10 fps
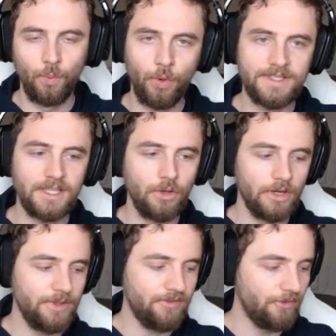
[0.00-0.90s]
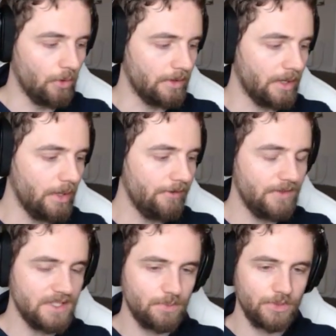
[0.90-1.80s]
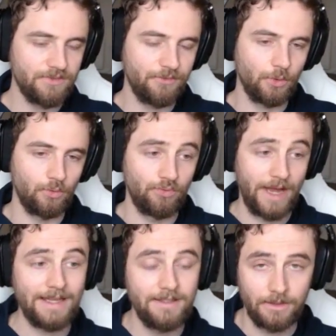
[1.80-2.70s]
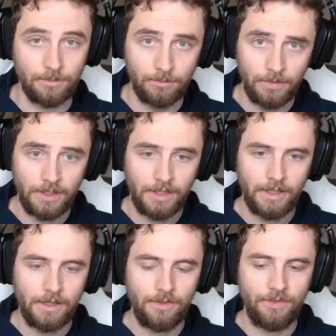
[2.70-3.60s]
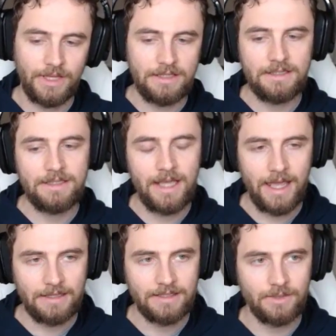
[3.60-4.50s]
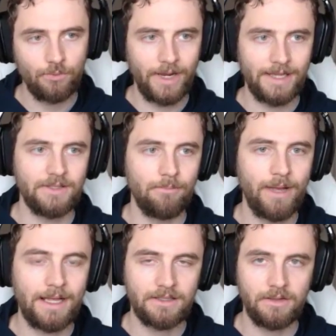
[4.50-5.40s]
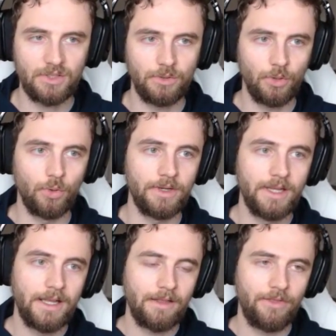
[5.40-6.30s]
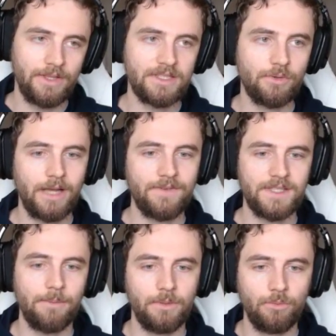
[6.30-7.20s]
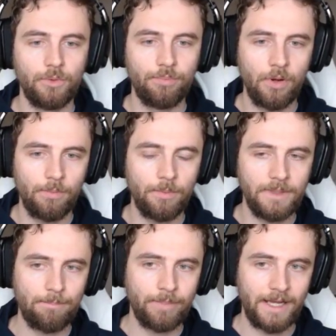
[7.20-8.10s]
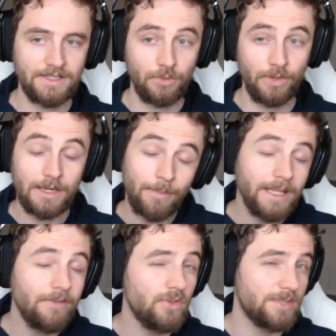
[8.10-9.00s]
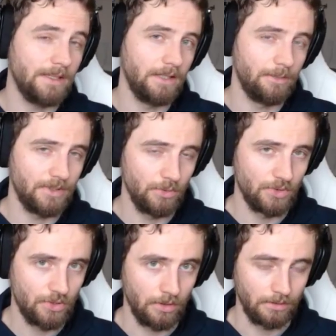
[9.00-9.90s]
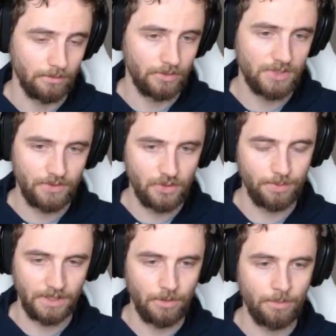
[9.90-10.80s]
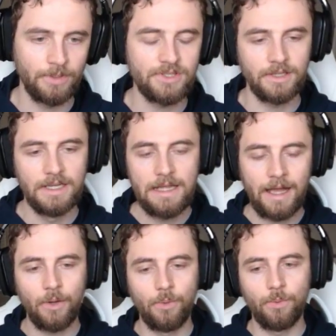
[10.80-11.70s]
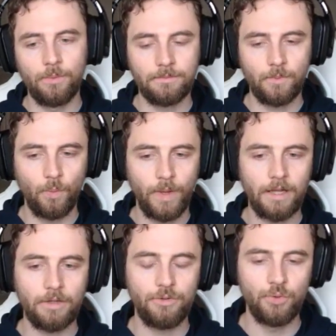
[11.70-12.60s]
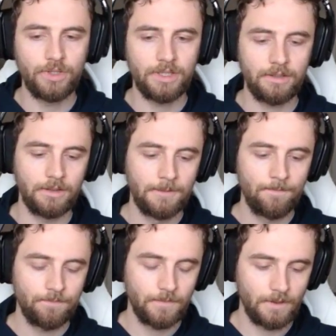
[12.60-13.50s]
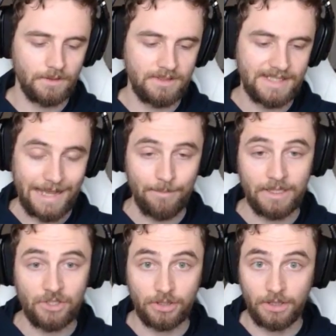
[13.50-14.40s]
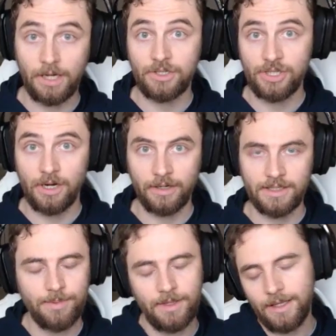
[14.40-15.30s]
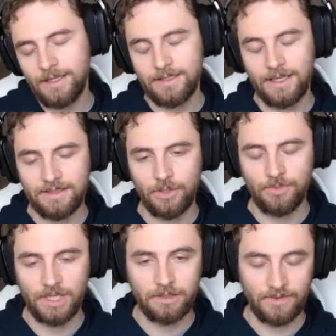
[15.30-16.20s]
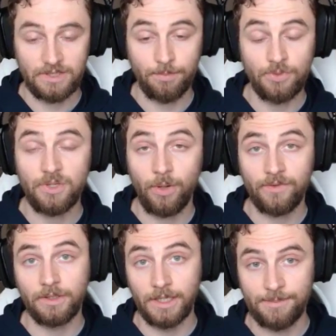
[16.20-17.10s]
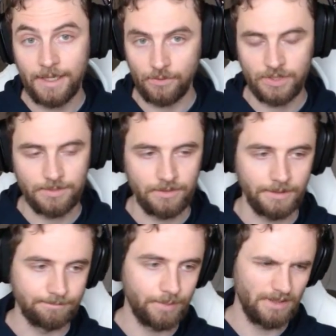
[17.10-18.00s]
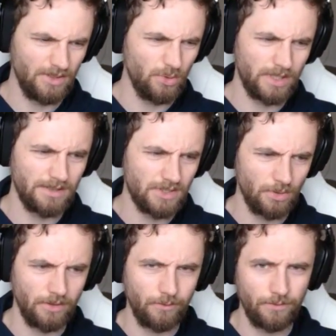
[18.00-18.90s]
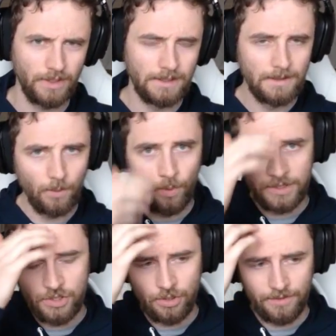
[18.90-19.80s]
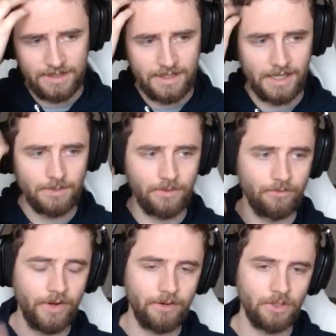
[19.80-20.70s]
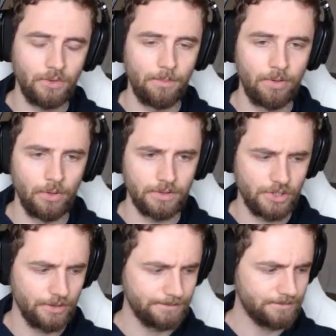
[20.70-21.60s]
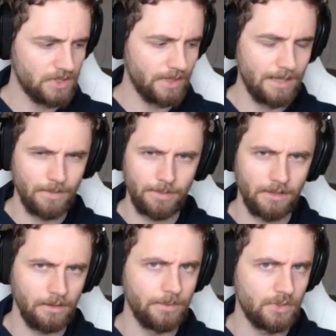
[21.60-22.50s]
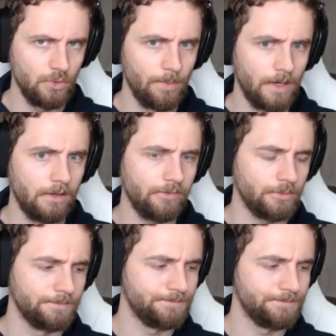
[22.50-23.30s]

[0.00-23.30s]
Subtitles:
What is it going to be for? Now, if this was for random, then yes, random battles alone, this Graf Zeppelin would probably pass the grade. It might even just be a little bit too strong, just with the torpedo bombers and how well you can damage large targets. But I guess that's the objective. It's supposed to go after large battleships, right? But you can sort of one-shot these guys with a very good approach. So that might be a little bit too powerful.